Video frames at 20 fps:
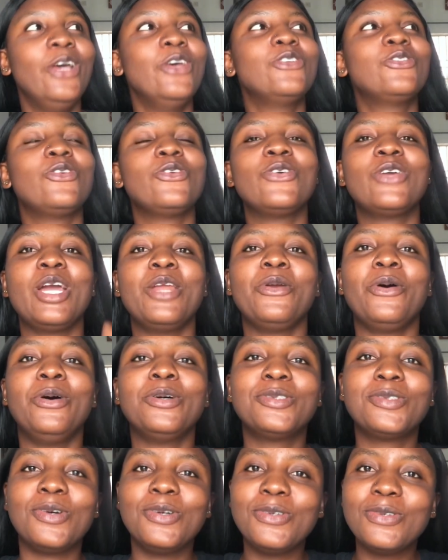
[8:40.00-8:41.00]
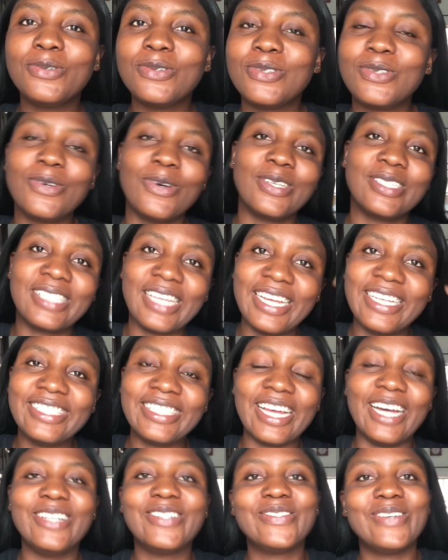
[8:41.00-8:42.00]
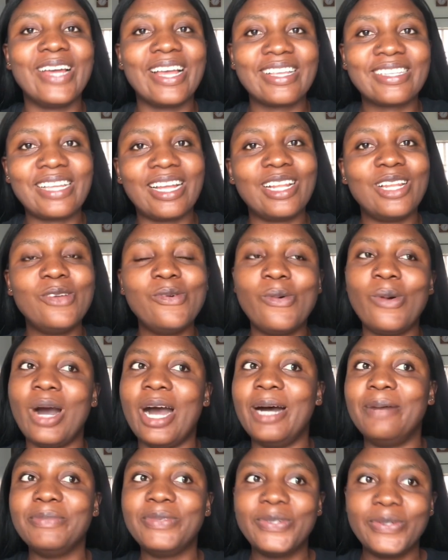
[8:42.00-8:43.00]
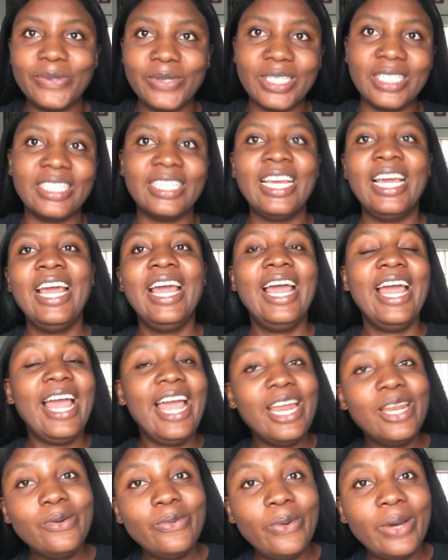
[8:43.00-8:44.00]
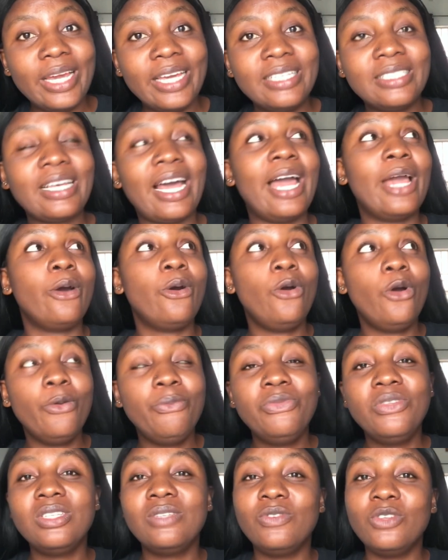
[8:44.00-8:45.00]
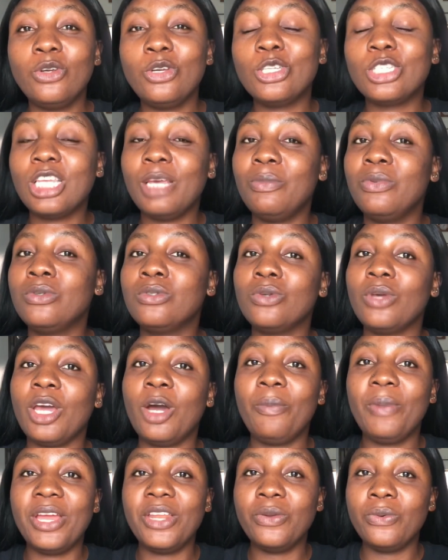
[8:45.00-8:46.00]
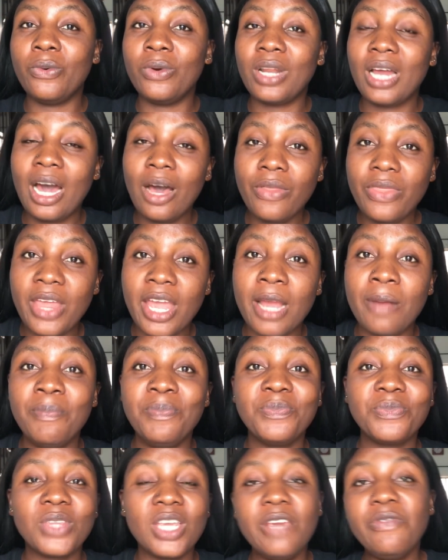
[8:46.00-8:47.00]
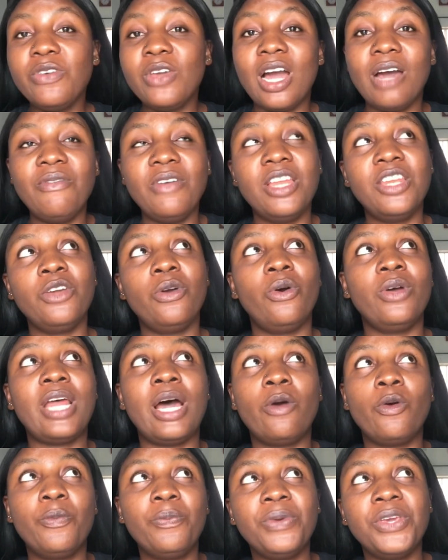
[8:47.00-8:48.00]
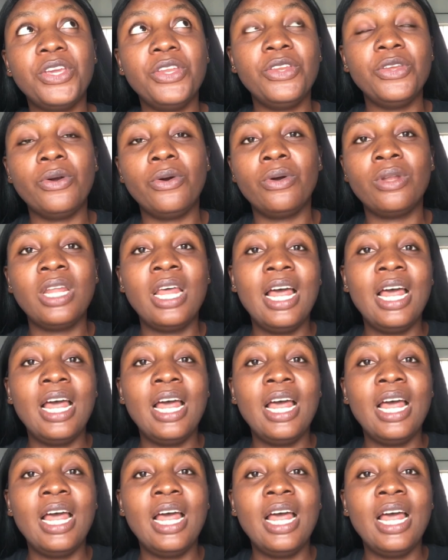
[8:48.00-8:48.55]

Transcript: so you can also use your sense and do exactly what I'm doing. Anyways, I hope this video is able to help anyone out there. If you have any other opinion,